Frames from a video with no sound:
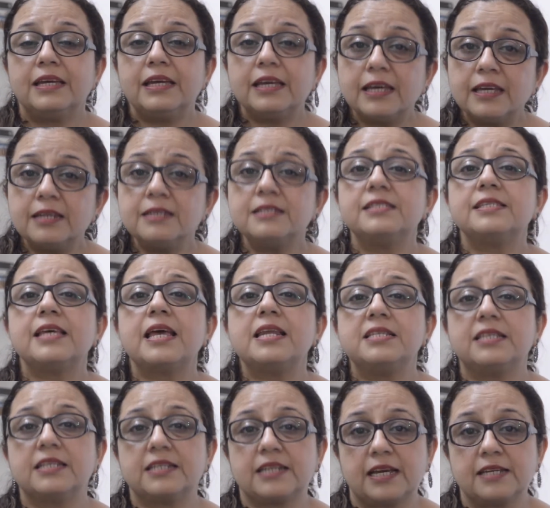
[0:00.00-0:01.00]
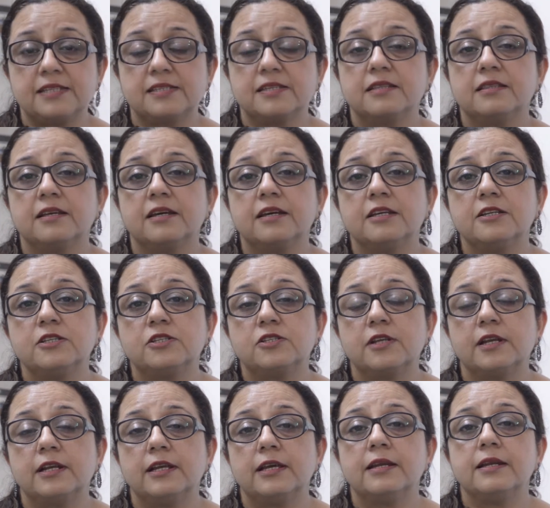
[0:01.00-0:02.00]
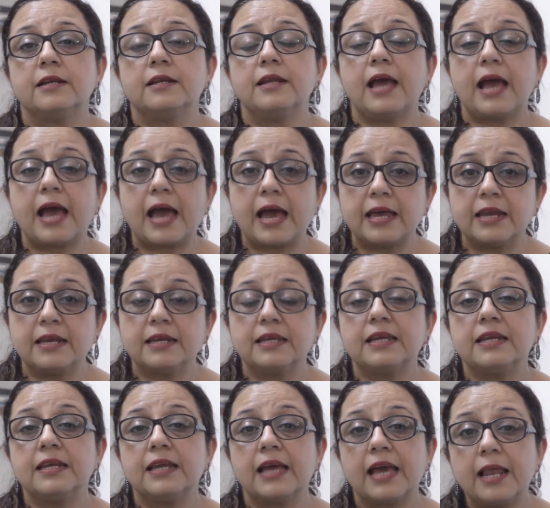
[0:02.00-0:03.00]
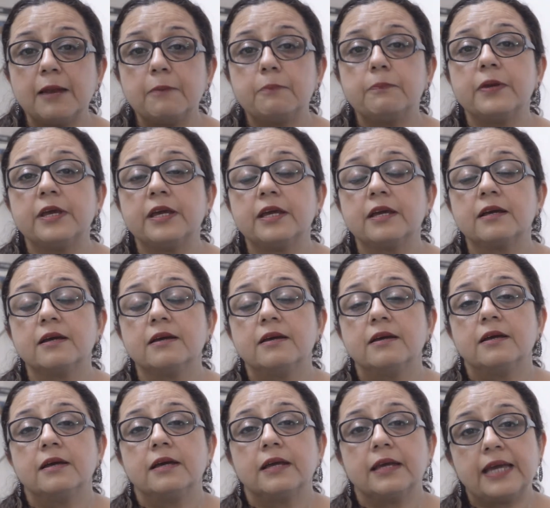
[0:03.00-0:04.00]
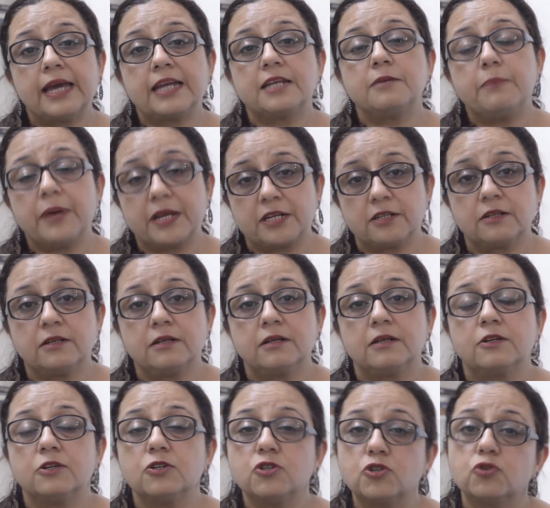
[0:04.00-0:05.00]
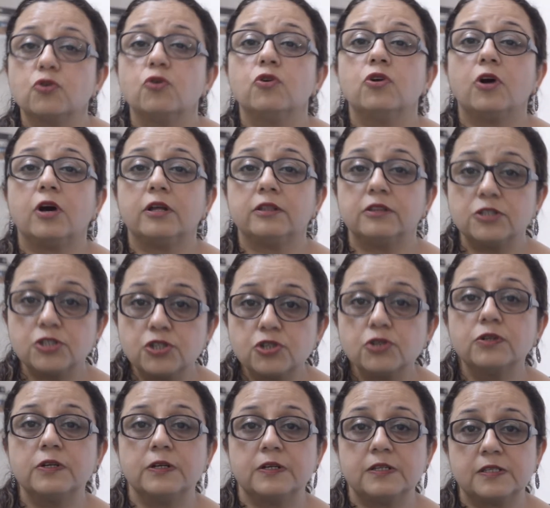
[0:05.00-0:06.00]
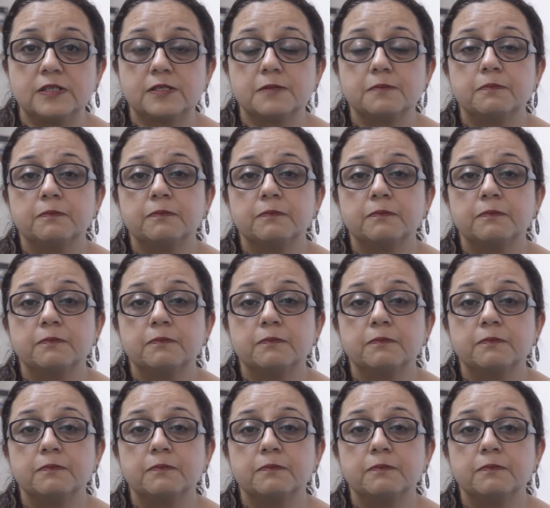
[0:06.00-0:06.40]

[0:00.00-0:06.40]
in sensitizing the insulin and in helping get better control on the sugars.